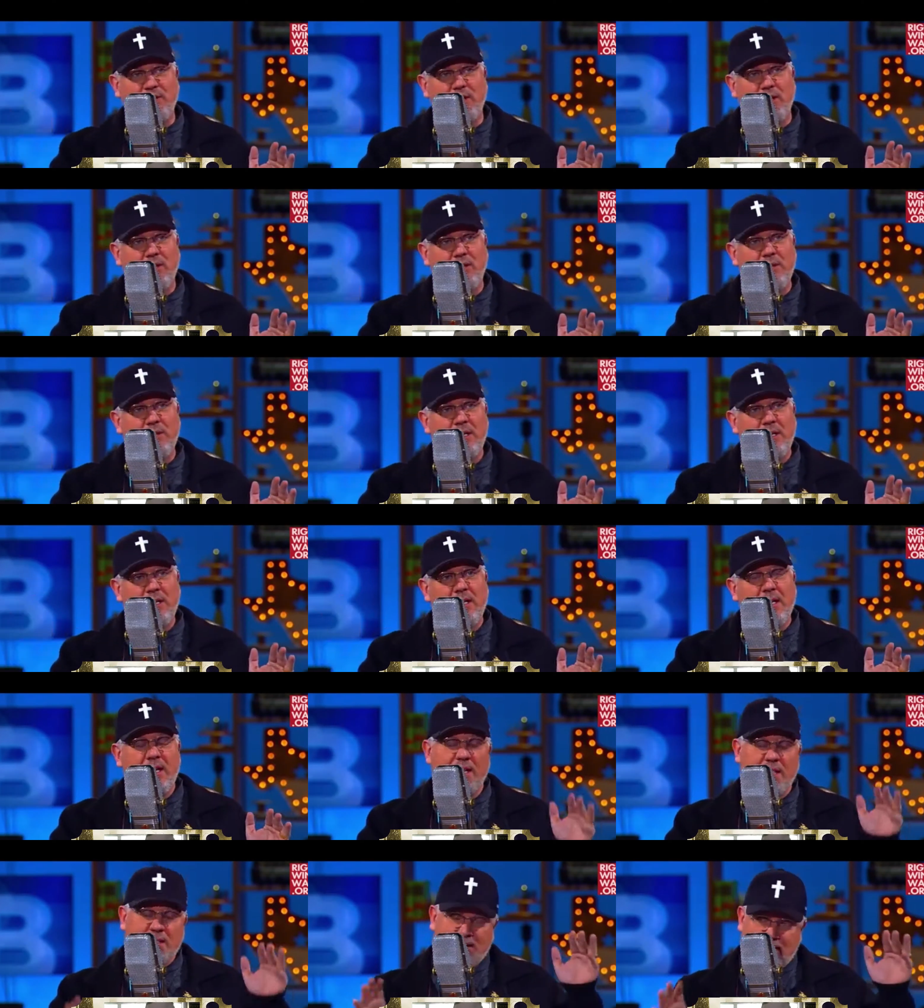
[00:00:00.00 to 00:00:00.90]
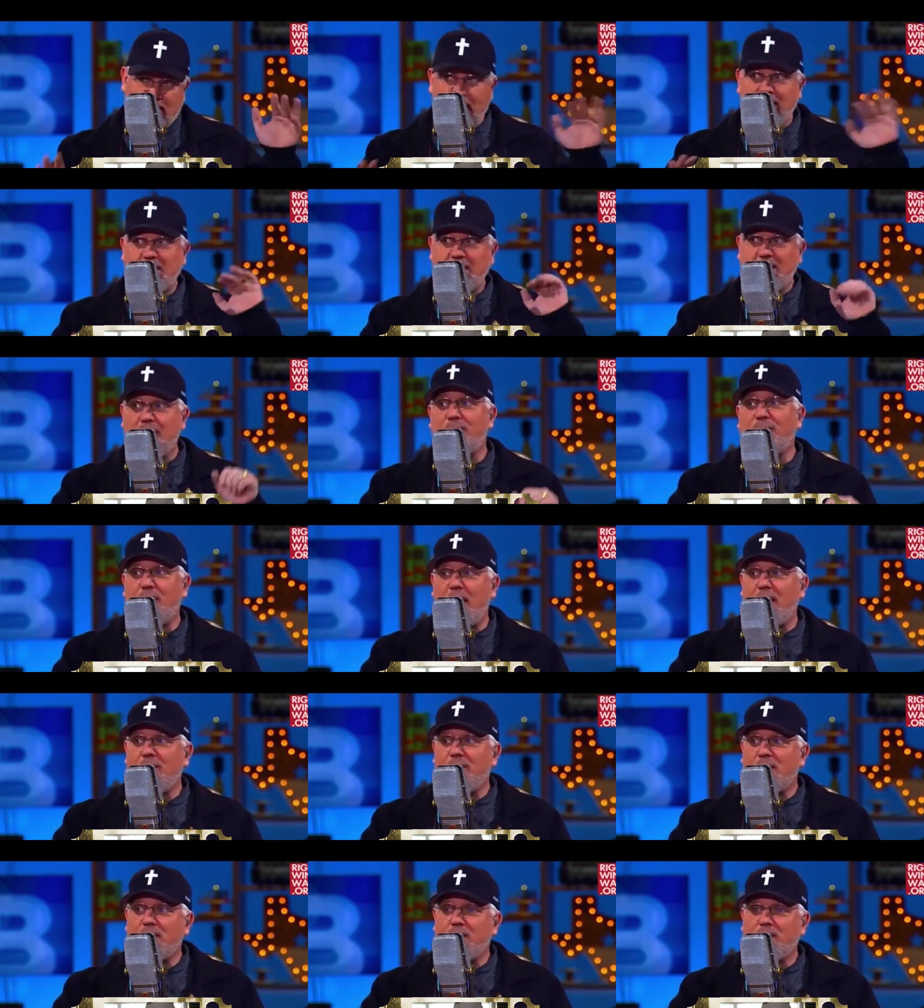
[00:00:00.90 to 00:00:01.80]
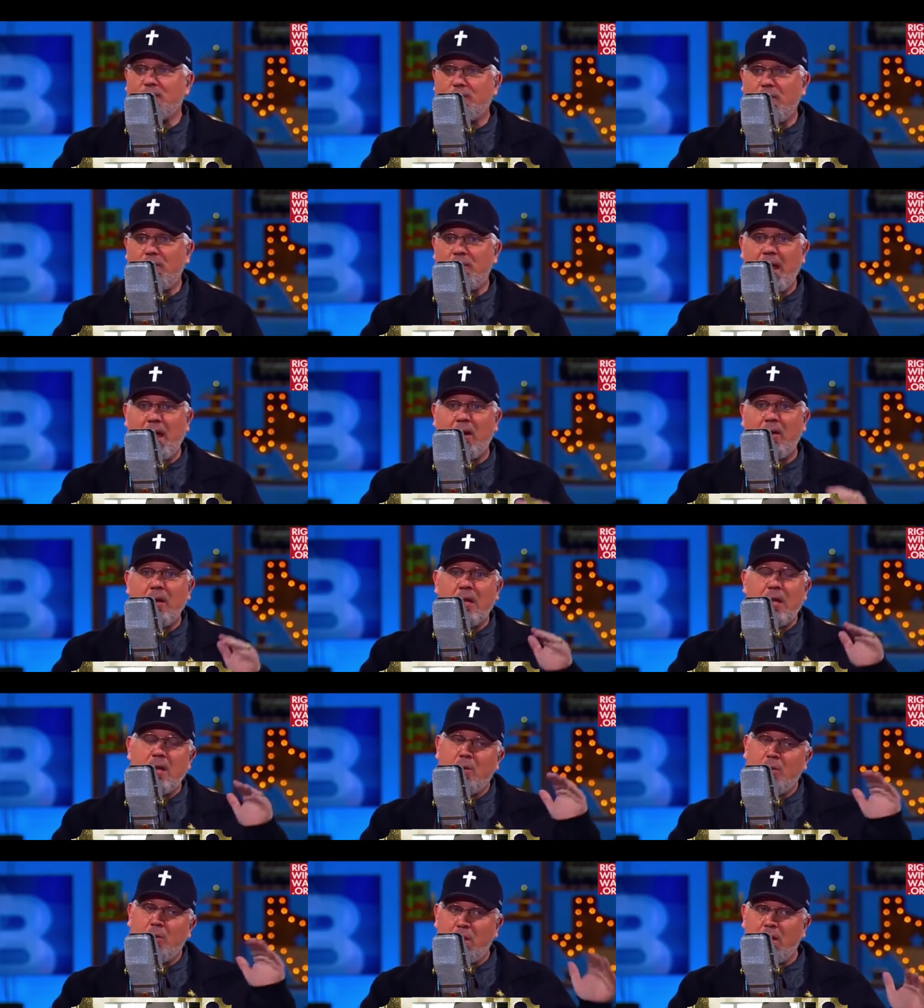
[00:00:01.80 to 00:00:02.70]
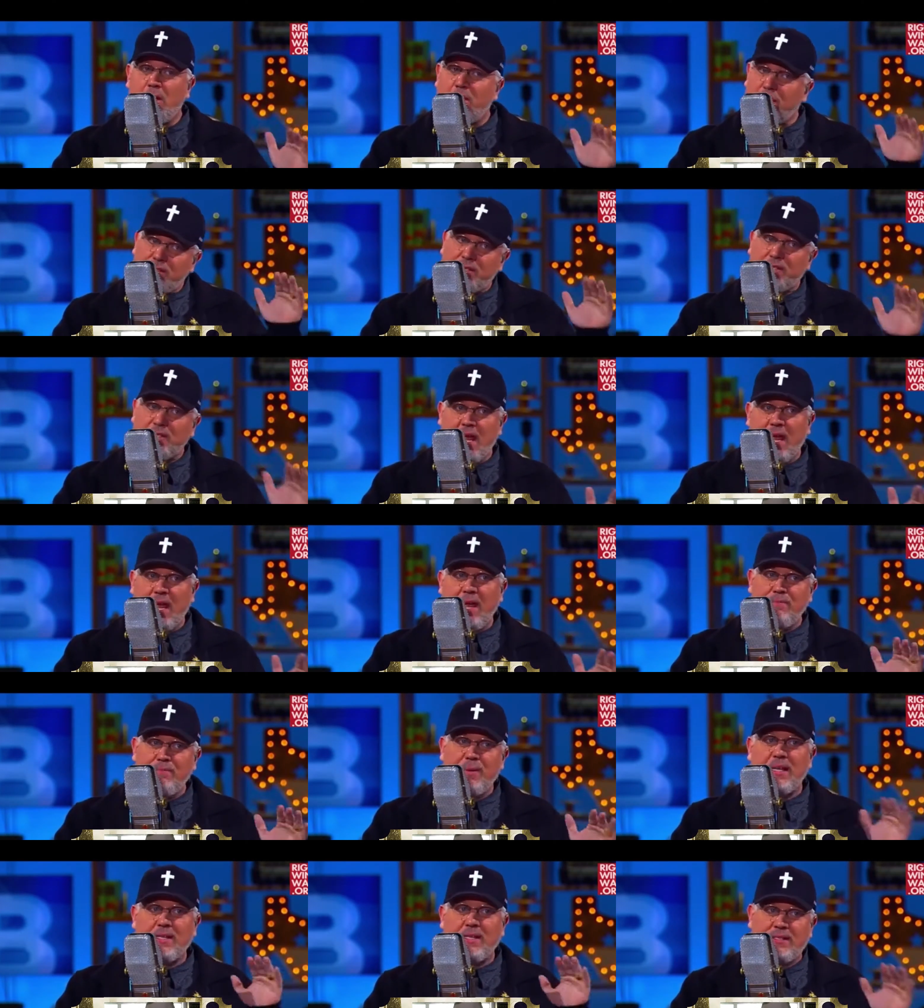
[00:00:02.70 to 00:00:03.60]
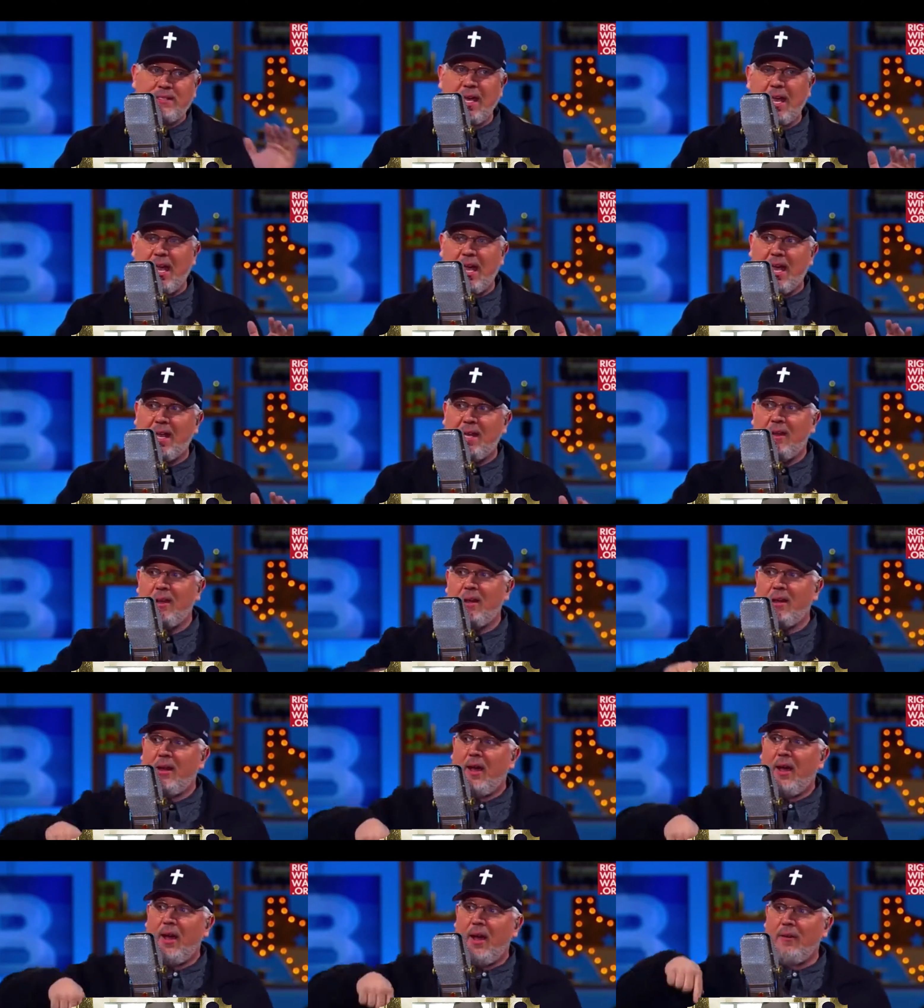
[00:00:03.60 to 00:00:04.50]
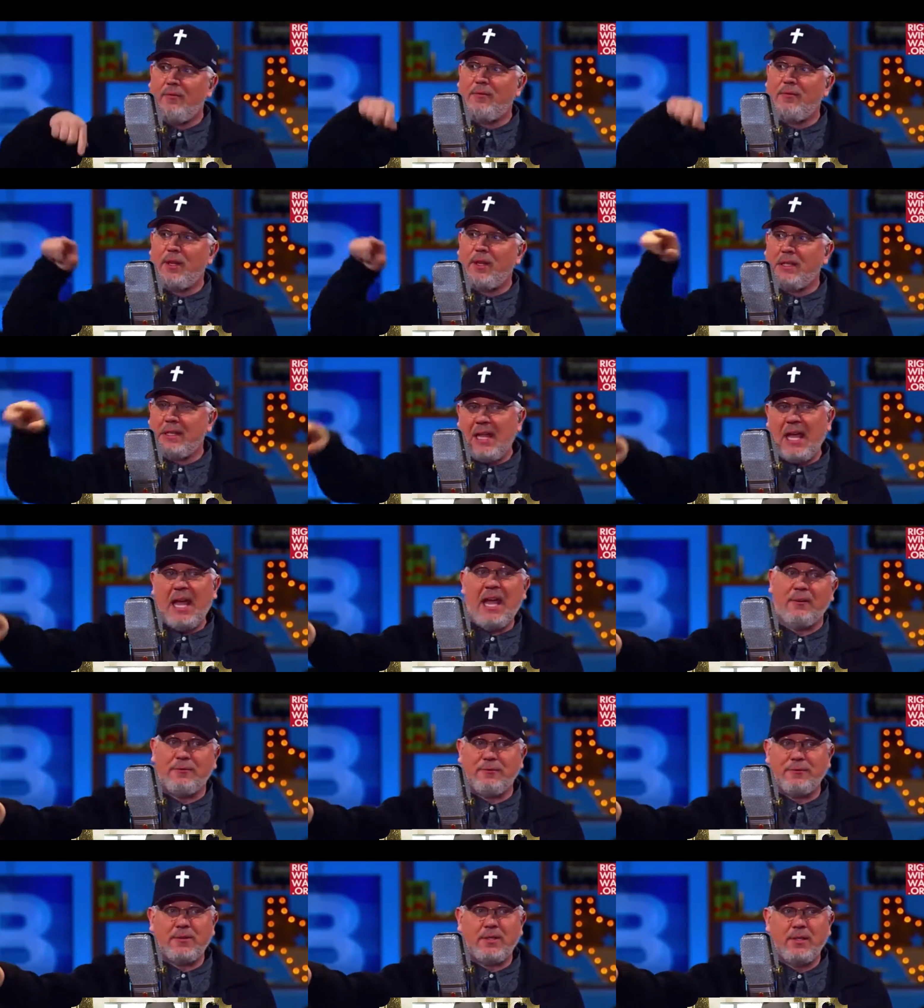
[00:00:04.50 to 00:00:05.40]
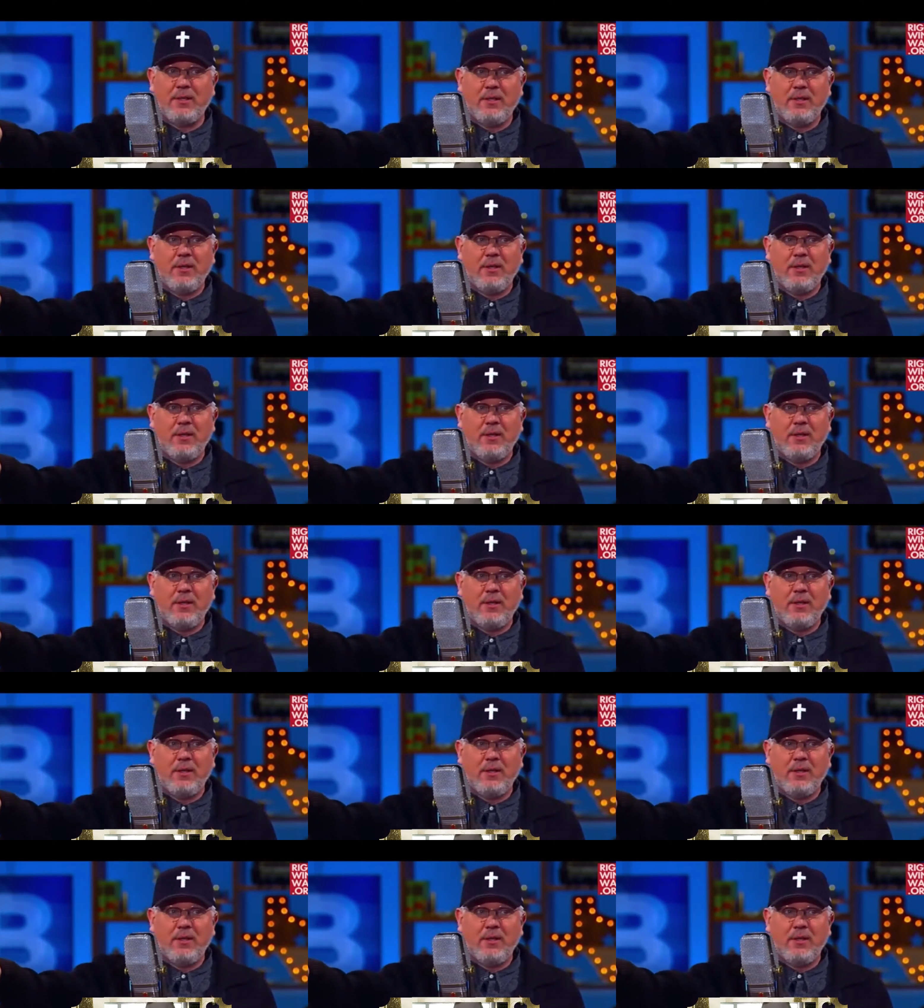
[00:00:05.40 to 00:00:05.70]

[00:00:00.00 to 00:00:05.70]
ago, in 65 years from now, will the same be said of the left